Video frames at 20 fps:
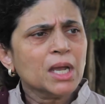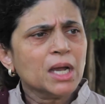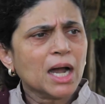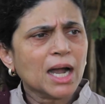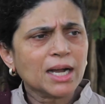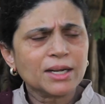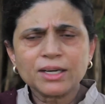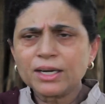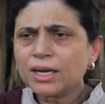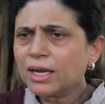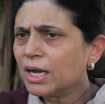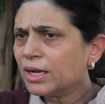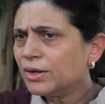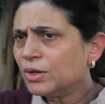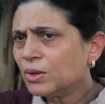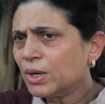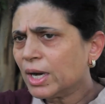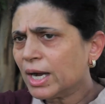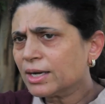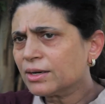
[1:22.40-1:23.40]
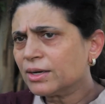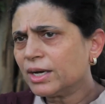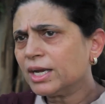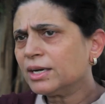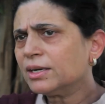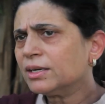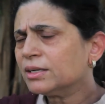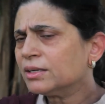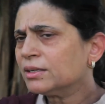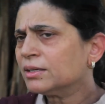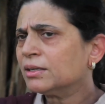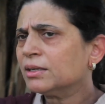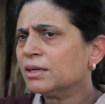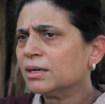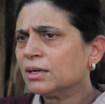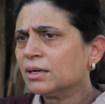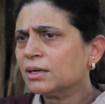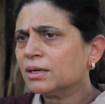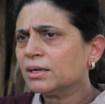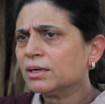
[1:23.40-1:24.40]
agrarian
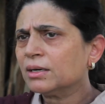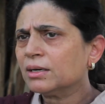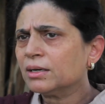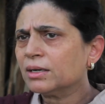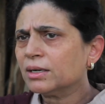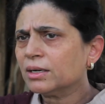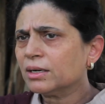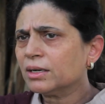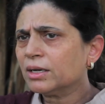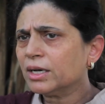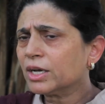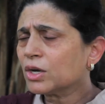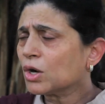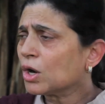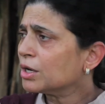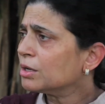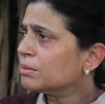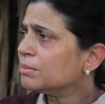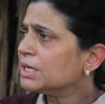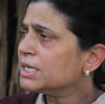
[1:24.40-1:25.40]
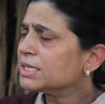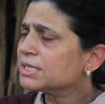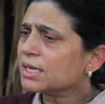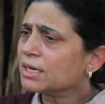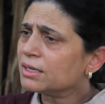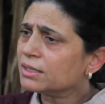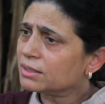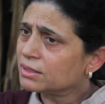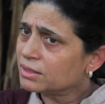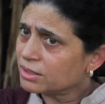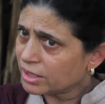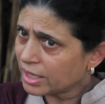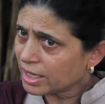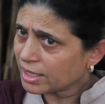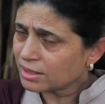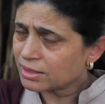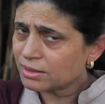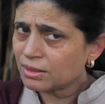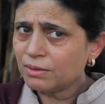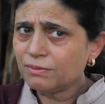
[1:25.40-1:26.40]
economy is under
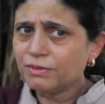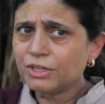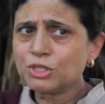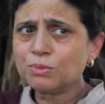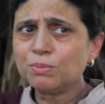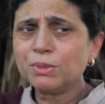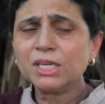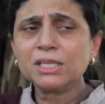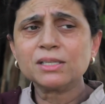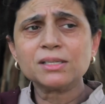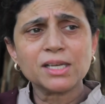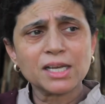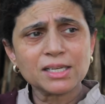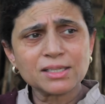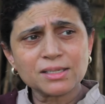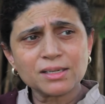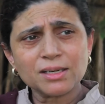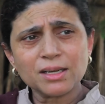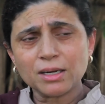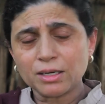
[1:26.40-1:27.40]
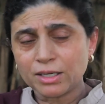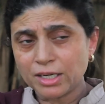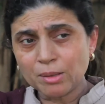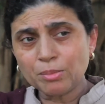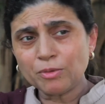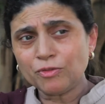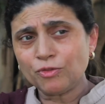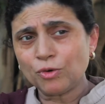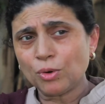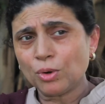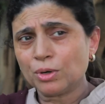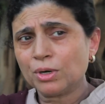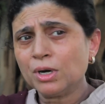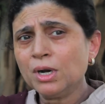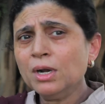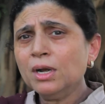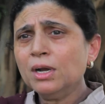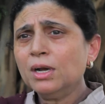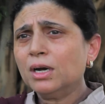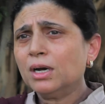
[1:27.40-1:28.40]
threat, which means day before,
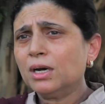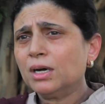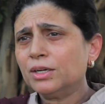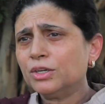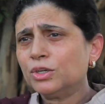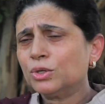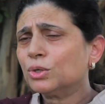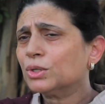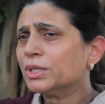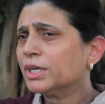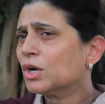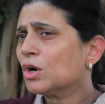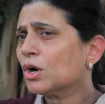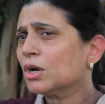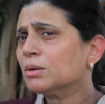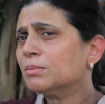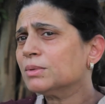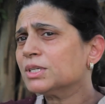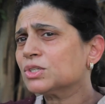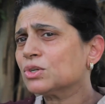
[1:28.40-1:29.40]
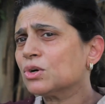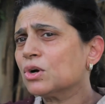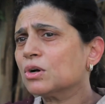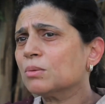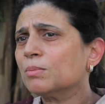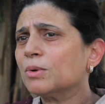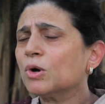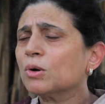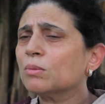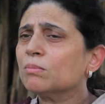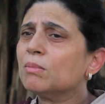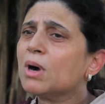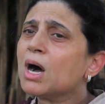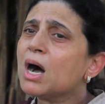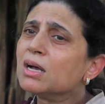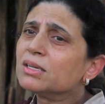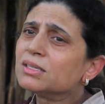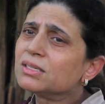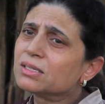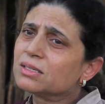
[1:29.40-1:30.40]
the economists talk about
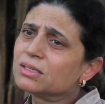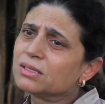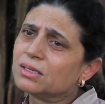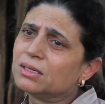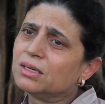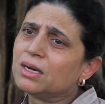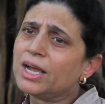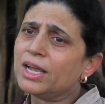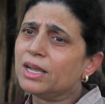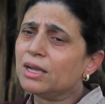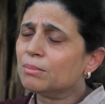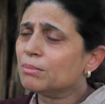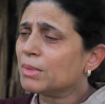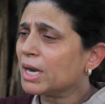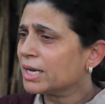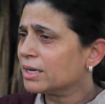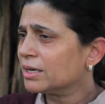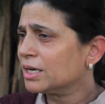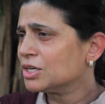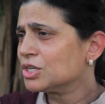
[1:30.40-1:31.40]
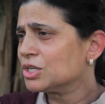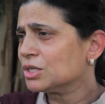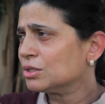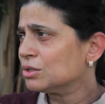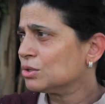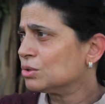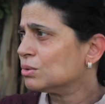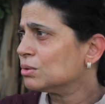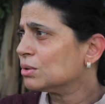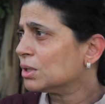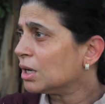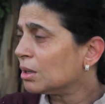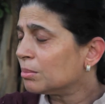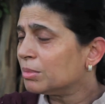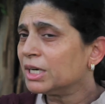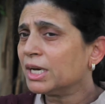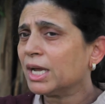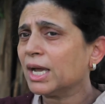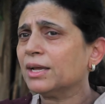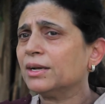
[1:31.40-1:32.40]
mass migration to
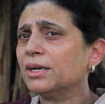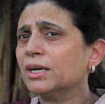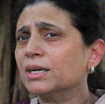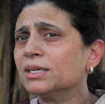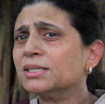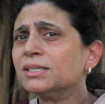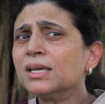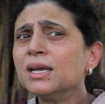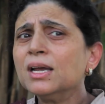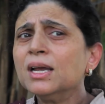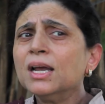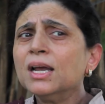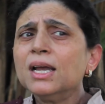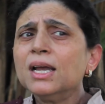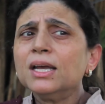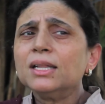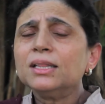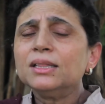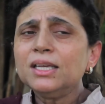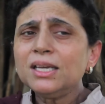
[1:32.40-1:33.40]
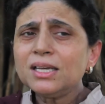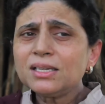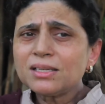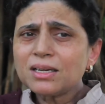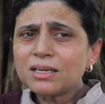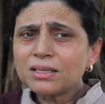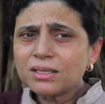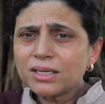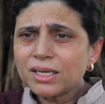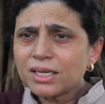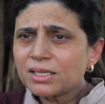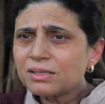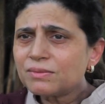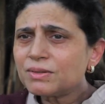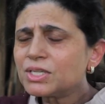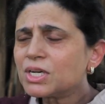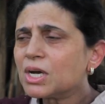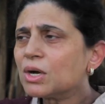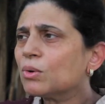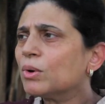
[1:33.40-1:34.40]
urban areas. These are things
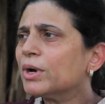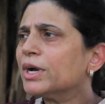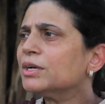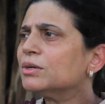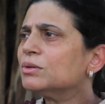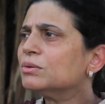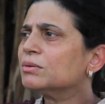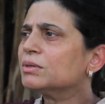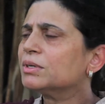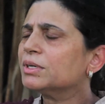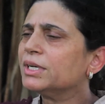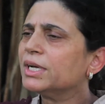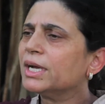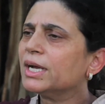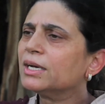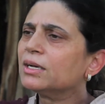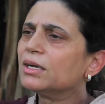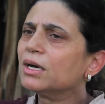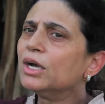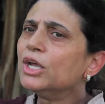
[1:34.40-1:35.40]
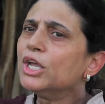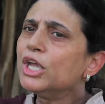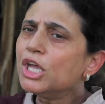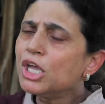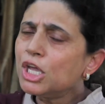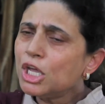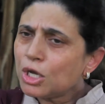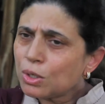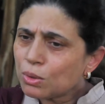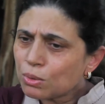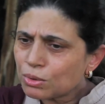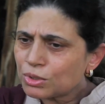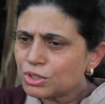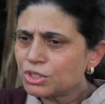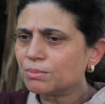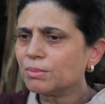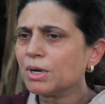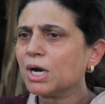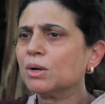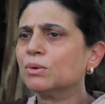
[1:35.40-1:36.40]
which are going to create a huge
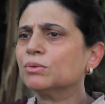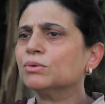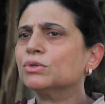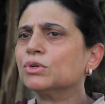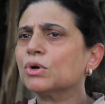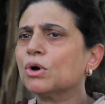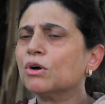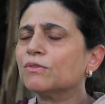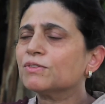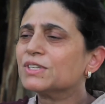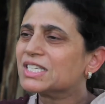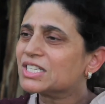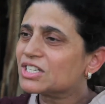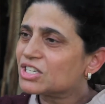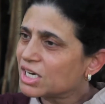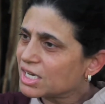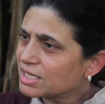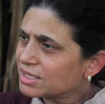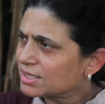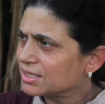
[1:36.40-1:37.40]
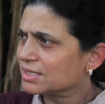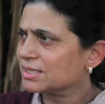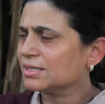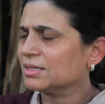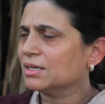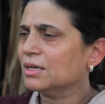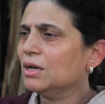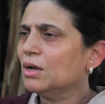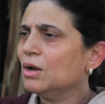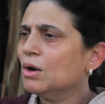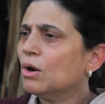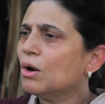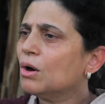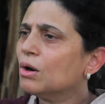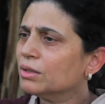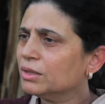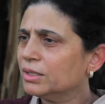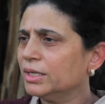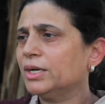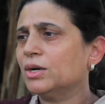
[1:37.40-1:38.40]
amount of stress
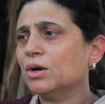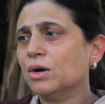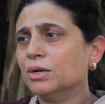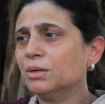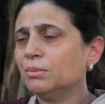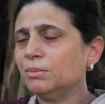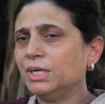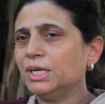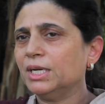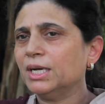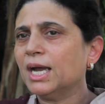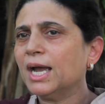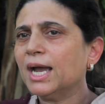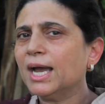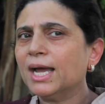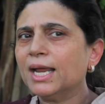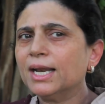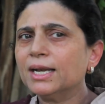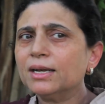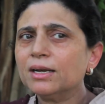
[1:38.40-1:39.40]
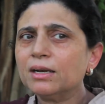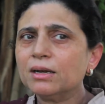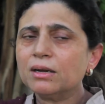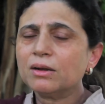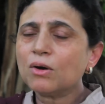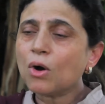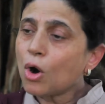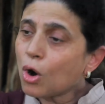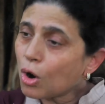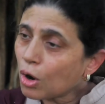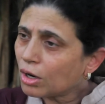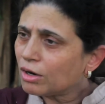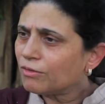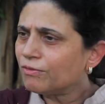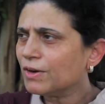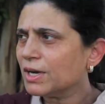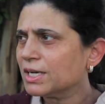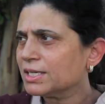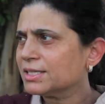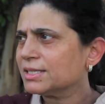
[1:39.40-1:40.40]
on the economy, and all
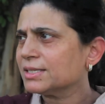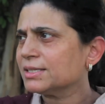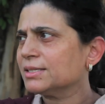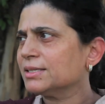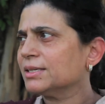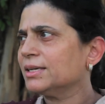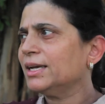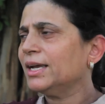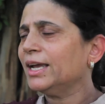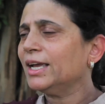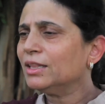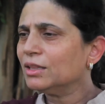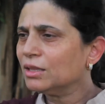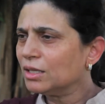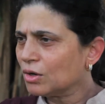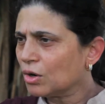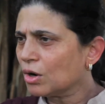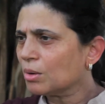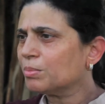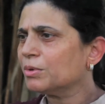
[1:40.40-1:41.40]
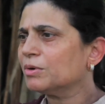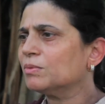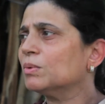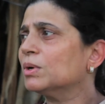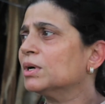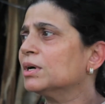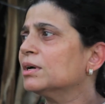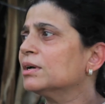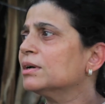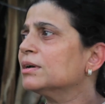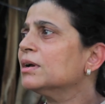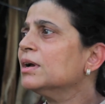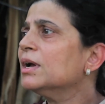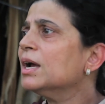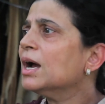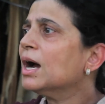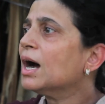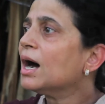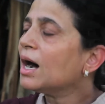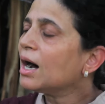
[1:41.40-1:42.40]
of us in the corporate world
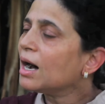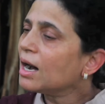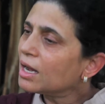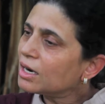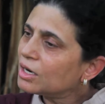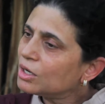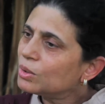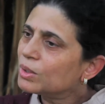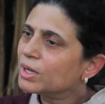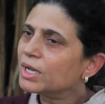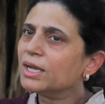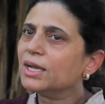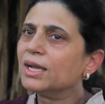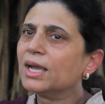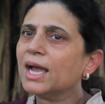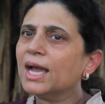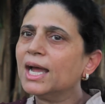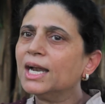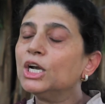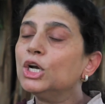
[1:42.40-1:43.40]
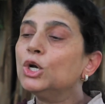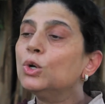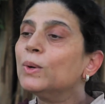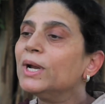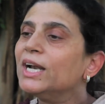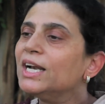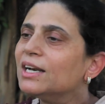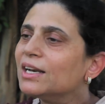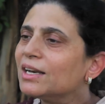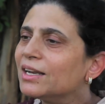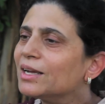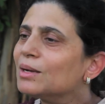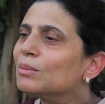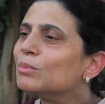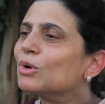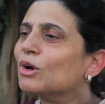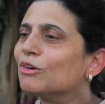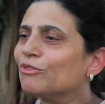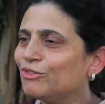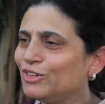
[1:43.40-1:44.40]
are looking at dwindling
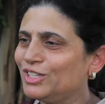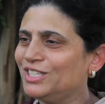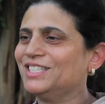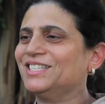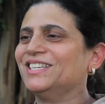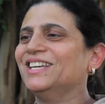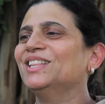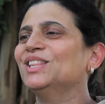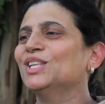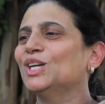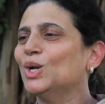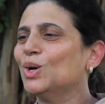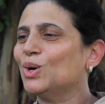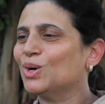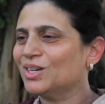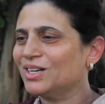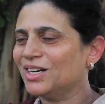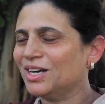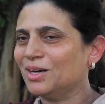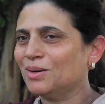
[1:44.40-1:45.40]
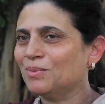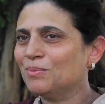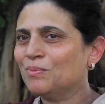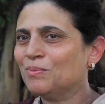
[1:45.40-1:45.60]
profits in the long run.